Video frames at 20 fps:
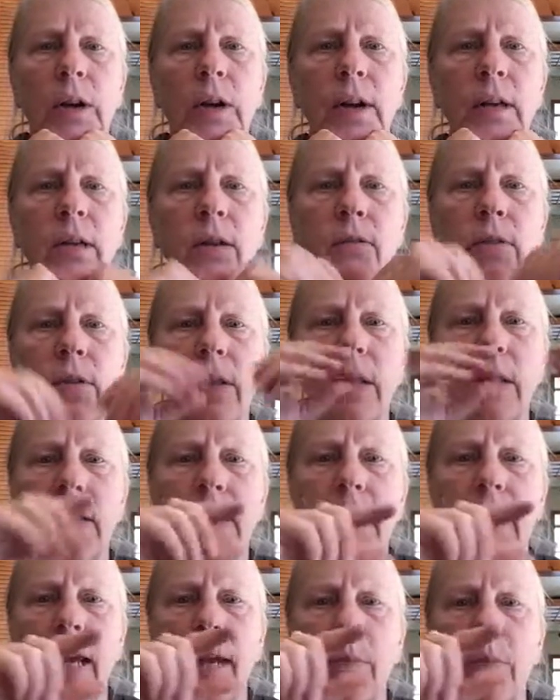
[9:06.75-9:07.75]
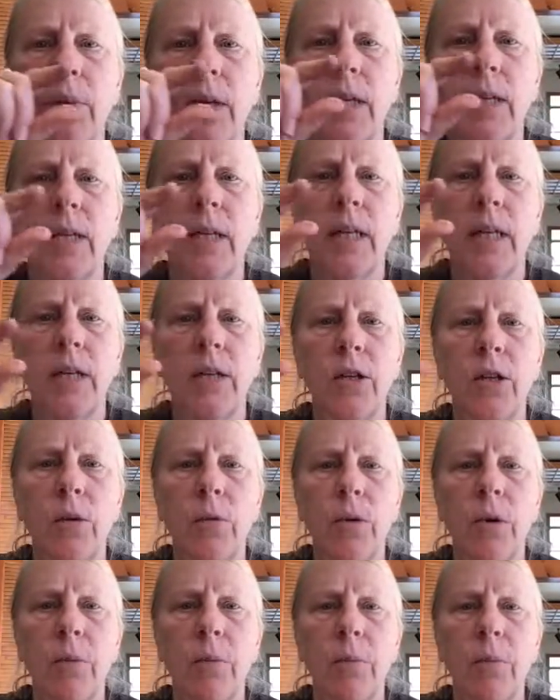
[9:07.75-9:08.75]
kind of in the same
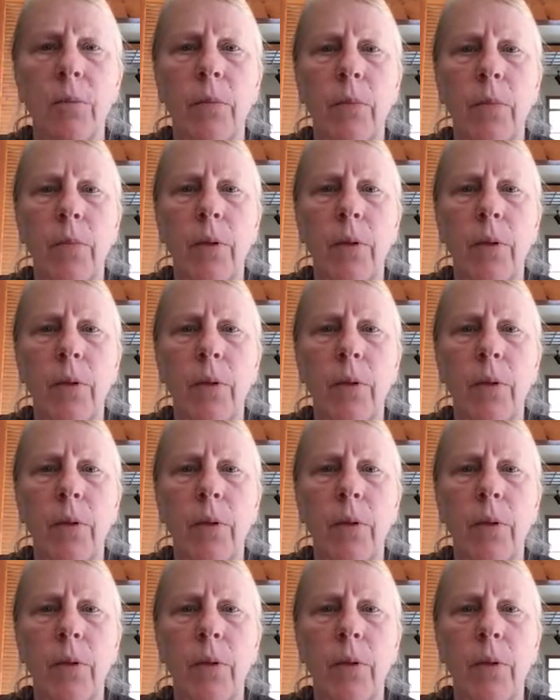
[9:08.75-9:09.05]
continuum.